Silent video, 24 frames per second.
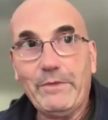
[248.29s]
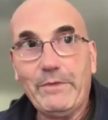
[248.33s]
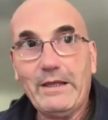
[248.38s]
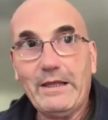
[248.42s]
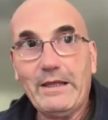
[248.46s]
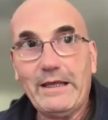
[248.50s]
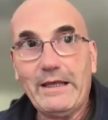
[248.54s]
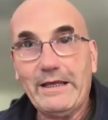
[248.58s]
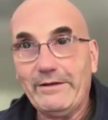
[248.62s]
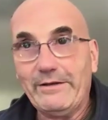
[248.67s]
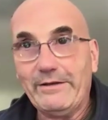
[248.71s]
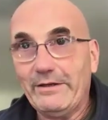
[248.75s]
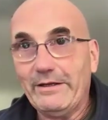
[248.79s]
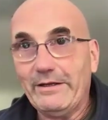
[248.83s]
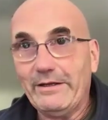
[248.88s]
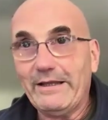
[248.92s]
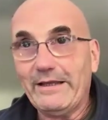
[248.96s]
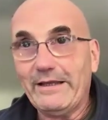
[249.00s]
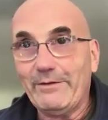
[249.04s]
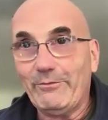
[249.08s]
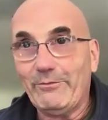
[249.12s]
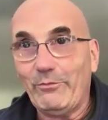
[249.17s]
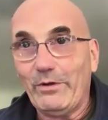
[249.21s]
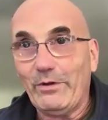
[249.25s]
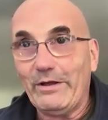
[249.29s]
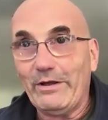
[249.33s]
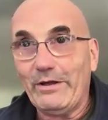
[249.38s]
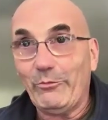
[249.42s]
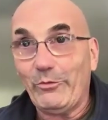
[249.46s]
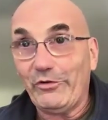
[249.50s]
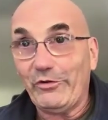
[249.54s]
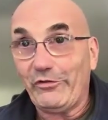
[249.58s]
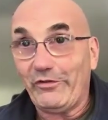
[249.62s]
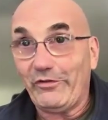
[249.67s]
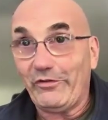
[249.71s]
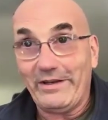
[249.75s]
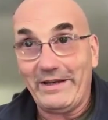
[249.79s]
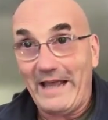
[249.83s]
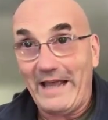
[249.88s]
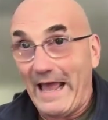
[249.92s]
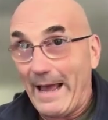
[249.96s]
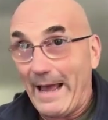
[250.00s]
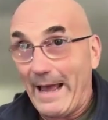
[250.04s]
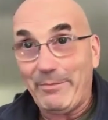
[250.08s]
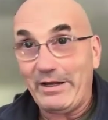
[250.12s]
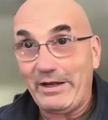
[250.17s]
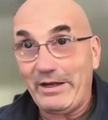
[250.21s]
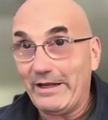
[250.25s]
it was
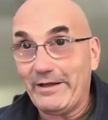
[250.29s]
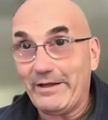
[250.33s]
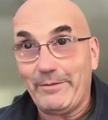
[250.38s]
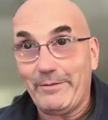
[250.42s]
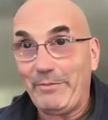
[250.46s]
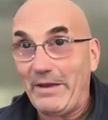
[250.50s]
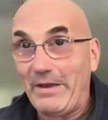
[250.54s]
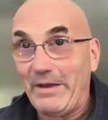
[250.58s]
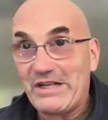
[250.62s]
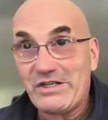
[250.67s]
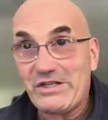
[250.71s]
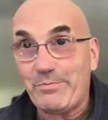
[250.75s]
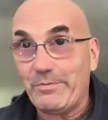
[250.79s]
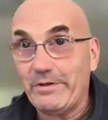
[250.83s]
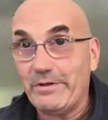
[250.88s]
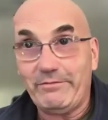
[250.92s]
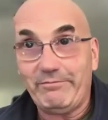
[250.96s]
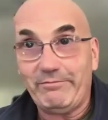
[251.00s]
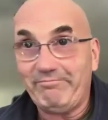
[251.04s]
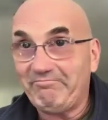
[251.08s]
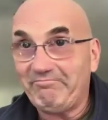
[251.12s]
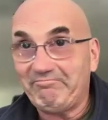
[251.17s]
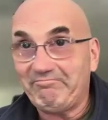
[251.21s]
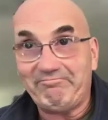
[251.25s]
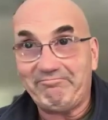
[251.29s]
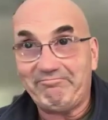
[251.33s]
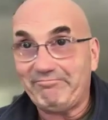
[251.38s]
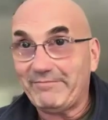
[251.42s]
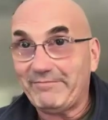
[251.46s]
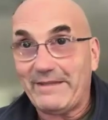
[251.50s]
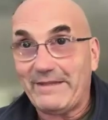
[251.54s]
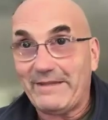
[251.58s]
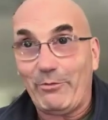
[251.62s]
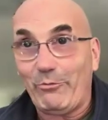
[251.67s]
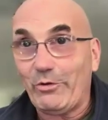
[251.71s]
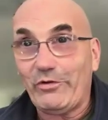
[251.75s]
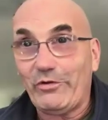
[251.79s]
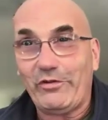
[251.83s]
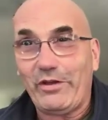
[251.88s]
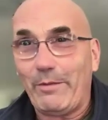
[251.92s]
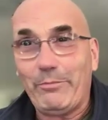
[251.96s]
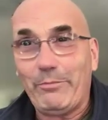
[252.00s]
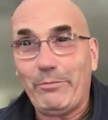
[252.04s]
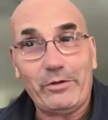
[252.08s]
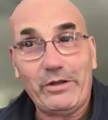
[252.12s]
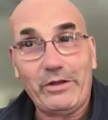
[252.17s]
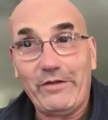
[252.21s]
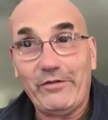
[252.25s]
inhabiting a basement that was, I
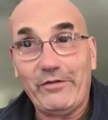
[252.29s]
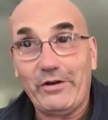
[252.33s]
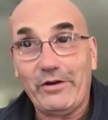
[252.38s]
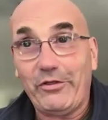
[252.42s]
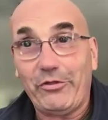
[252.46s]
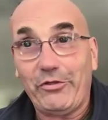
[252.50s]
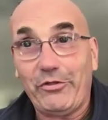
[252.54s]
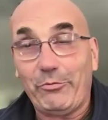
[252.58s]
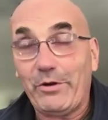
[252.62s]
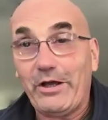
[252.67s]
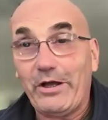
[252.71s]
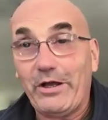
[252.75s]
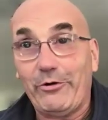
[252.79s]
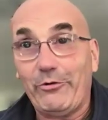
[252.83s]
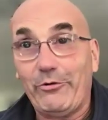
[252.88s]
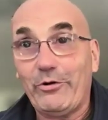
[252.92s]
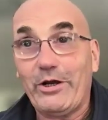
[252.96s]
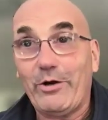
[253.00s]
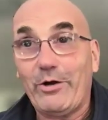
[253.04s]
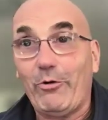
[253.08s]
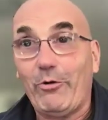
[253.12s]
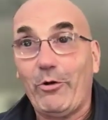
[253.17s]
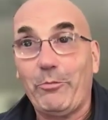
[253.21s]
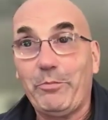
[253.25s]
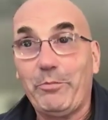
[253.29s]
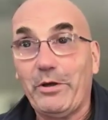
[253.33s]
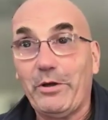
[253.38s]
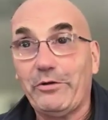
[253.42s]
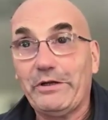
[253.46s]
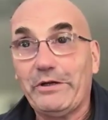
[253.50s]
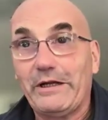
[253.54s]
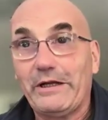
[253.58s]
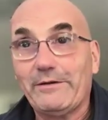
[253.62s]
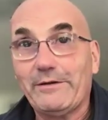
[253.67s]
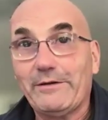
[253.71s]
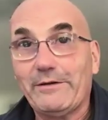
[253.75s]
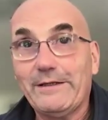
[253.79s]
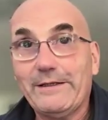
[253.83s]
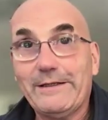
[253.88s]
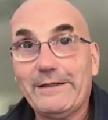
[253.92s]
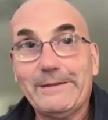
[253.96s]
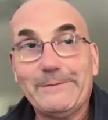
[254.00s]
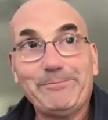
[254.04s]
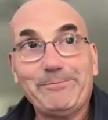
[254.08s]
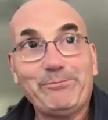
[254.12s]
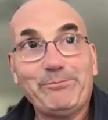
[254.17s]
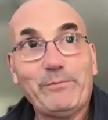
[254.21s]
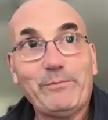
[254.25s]
believe, in a 300-year-old building.
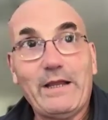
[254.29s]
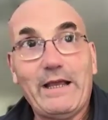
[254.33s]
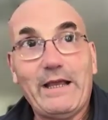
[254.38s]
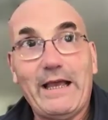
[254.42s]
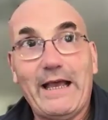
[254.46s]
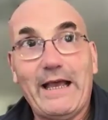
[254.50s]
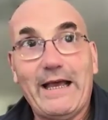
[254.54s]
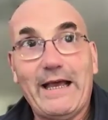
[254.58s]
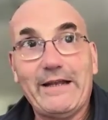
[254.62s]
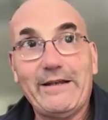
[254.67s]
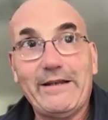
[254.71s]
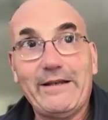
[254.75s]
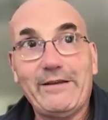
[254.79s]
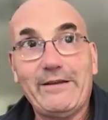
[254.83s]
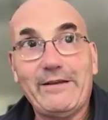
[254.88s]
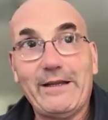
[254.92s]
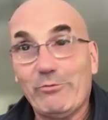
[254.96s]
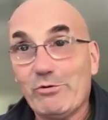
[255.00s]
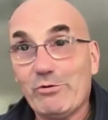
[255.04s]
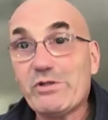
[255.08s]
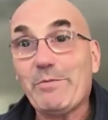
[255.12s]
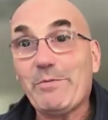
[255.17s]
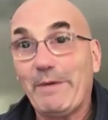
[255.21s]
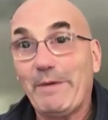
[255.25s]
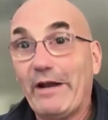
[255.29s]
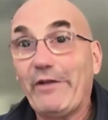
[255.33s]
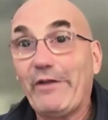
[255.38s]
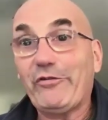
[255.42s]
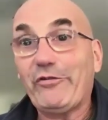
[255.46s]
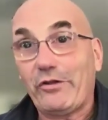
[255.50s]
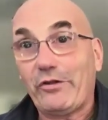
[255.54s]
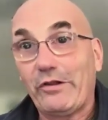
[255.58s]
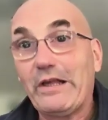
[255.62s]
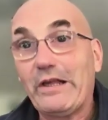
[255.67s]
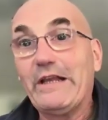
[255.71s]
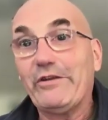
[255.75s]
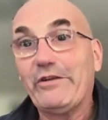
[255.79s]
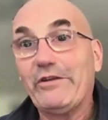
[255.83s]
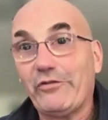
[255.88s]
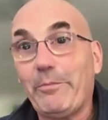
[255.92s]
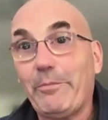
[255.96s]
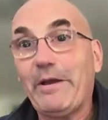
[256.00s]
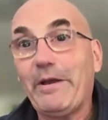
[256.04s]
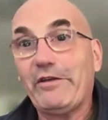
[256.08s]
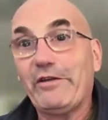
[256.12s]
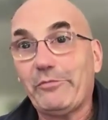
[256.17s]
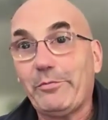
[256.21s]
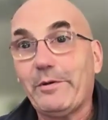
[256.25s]
And it was about as clean as a
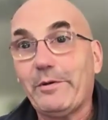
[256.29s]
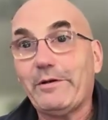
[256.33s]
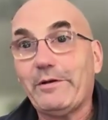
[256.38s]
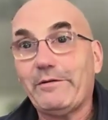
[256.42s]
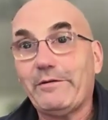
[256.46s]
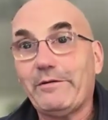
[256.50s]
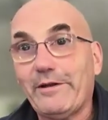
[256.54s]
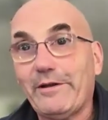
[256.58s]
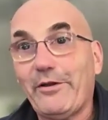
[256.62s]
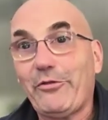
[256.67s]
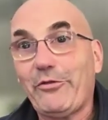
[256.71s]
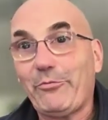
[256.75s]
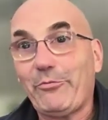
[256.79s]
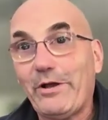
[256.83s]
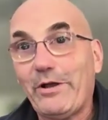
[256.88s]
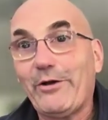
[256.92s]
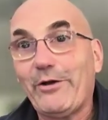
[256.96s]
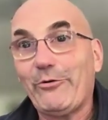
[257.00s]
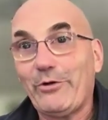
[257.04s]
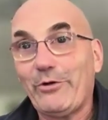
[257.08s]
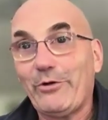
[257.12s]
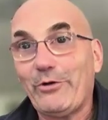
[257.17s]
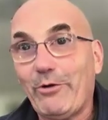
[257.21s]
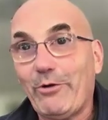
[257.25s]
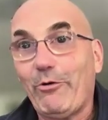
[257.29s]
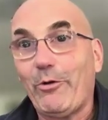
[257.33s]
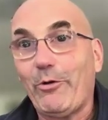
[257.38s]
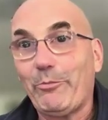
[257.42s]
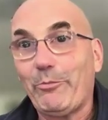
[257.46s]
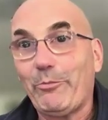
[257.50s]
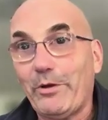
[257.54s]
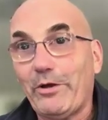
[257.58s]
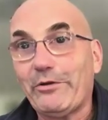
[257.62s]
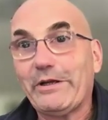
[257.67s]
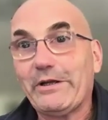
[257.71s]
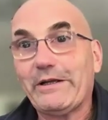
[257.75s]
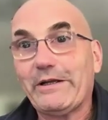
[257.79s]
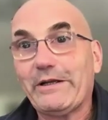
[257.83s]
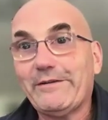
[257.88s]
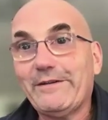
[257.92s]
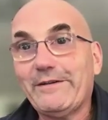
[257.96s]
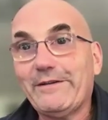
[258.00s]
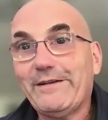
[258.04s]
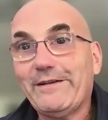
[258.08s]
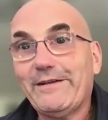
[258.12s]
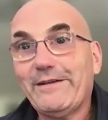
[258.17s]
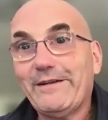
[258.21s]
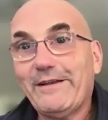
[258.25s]
basement in a 300-year-old building.
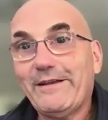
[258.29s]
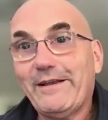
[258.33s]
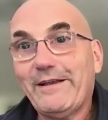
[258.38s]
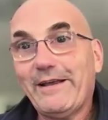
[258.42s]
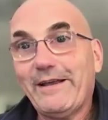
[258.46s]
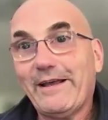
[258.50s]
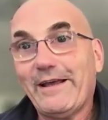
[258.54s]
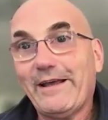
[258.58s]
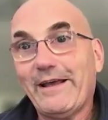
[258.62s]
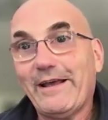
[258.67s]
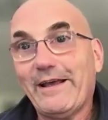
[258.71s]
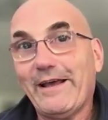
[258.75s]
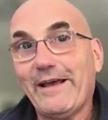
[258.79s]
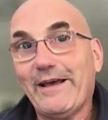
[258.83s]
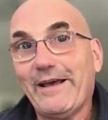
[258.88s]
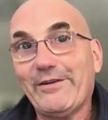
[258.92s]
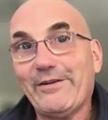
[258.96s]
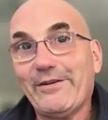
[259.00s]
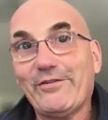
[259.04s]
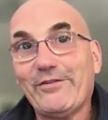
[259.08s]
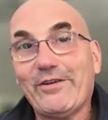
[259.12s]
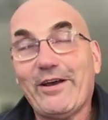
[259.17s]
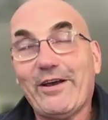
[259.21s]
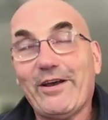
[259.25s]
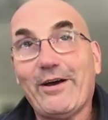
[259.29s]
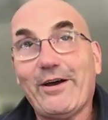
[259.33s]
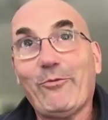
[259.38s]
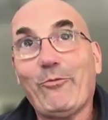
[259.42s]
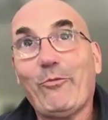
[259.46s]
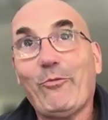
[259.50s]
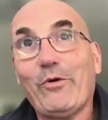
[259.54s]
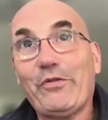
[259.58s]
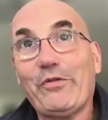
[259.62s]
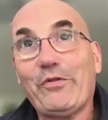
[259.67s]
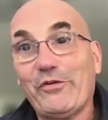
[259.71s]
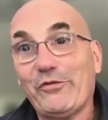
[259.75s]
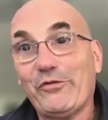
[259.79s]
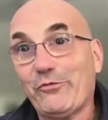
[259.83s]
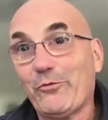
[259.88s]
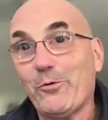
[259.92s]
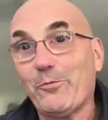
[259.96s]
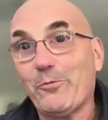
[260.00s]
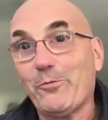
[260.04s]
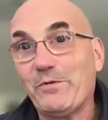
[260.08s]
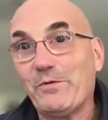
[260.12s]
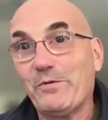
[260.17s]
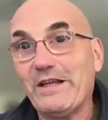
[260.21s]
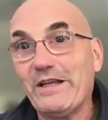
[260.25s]
And what this
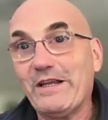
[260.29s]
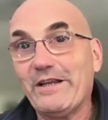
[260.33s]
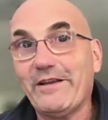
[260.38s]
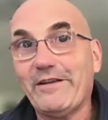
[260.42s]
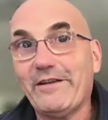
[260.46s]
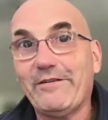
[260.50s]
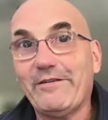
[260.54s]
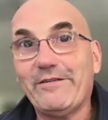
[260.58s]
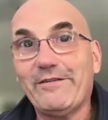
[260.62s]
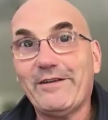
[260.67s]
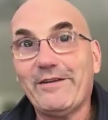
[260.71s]
group needed